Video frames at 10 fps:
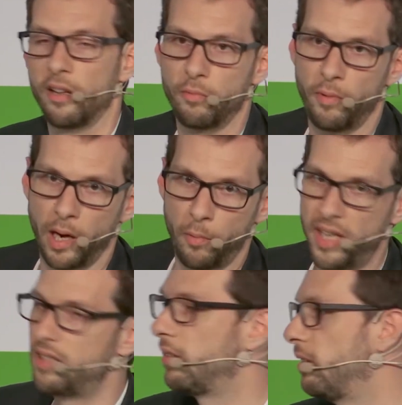not well
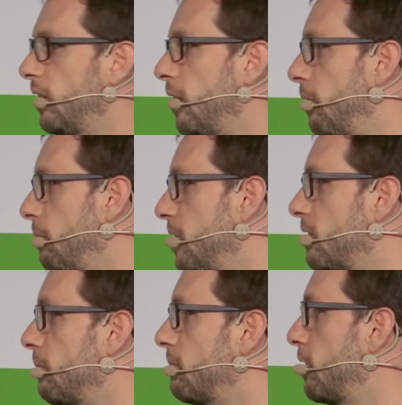written. There will be
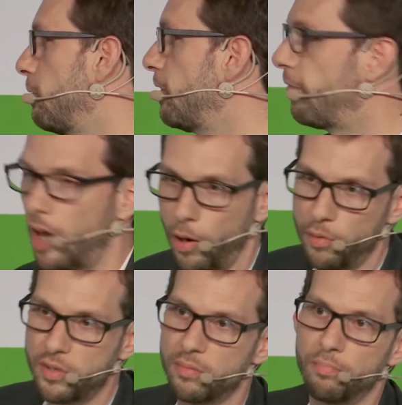some security
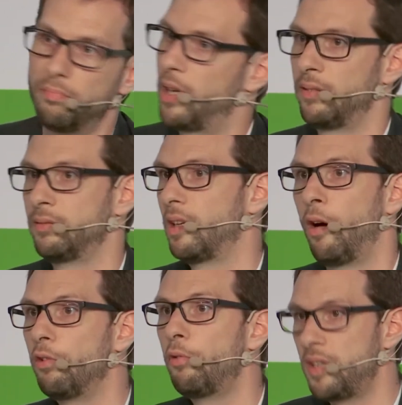flaws and
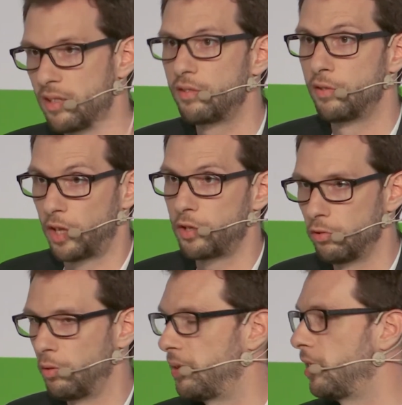all the reasons not
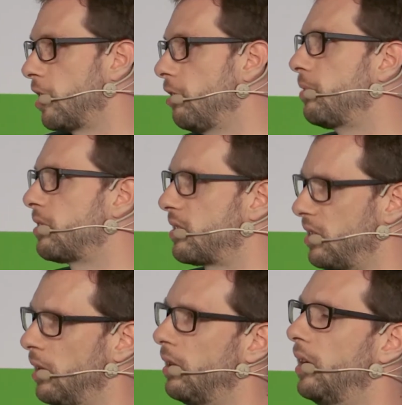to open the code. But
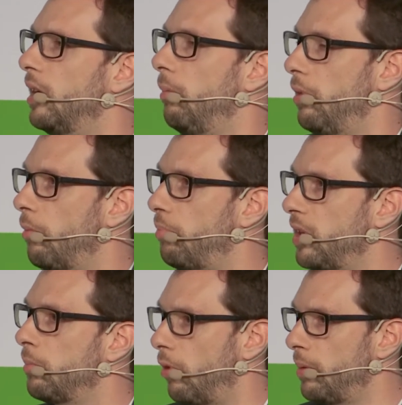still, we're
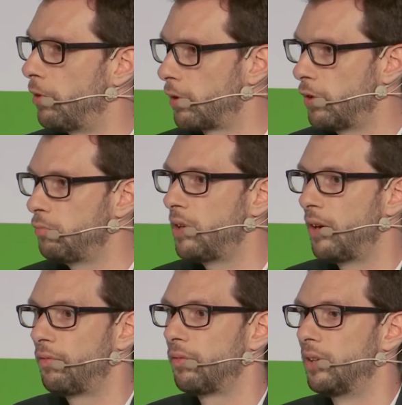opening more and more code. We
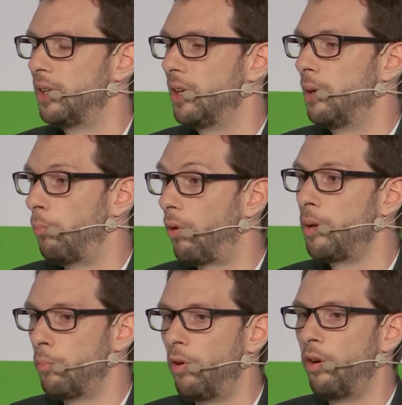have more
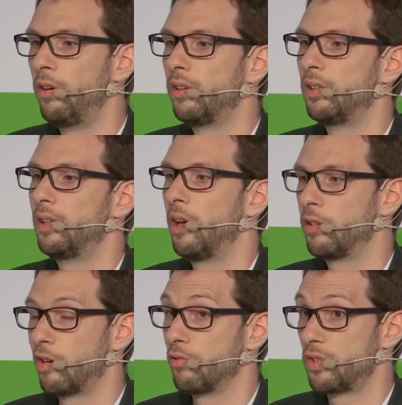and more
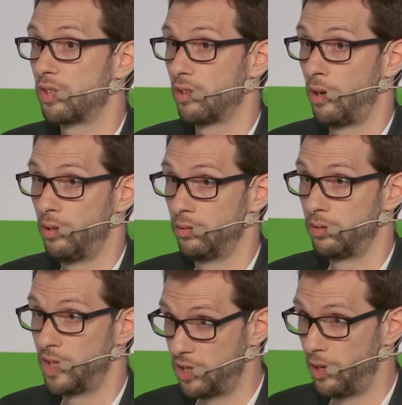accounts
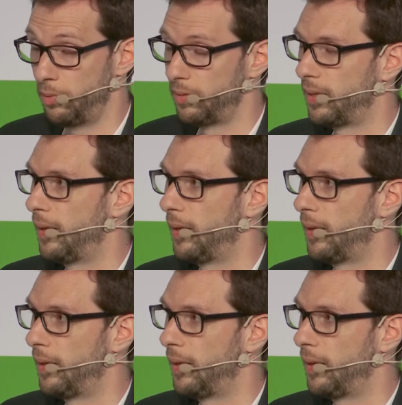on GitHub.